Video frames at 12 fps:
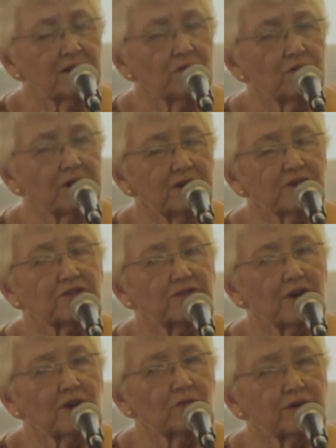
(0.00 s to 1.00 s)
we looked
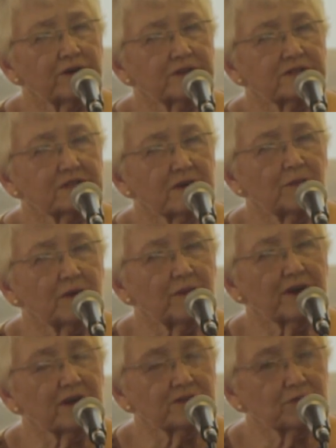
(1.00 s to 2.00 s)
forward to summer
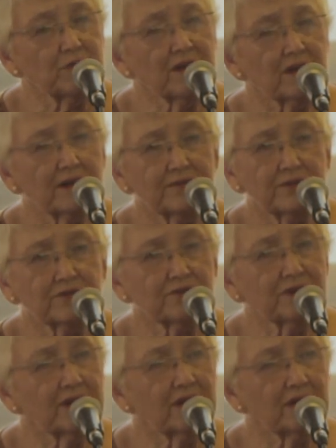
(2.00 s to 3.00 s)
because we caught the
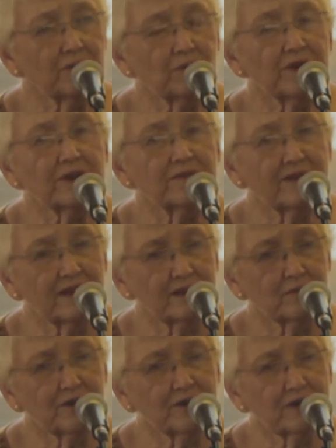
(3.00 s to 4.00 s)
train and went to
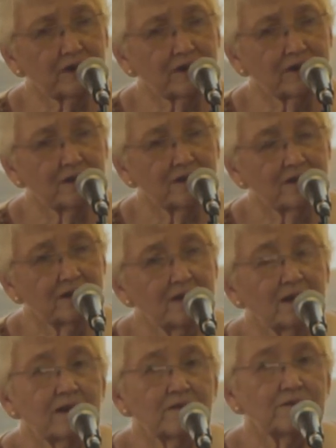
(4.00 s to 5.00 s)
Vinemont.
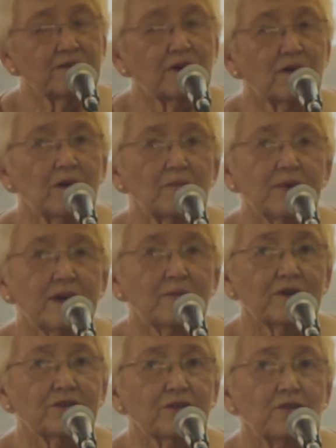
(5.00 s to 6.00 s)
For
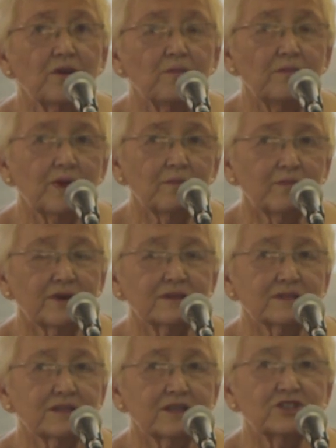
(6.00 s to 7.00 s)
people to remember
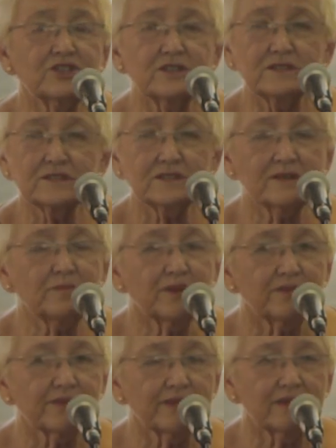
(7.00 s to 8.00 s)
such
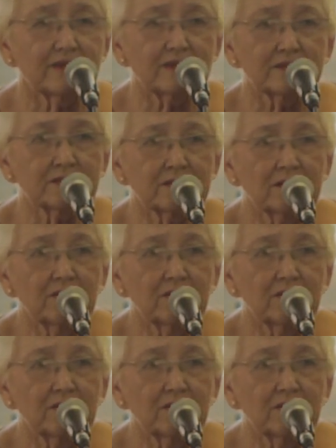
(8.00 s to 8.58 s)
simple things,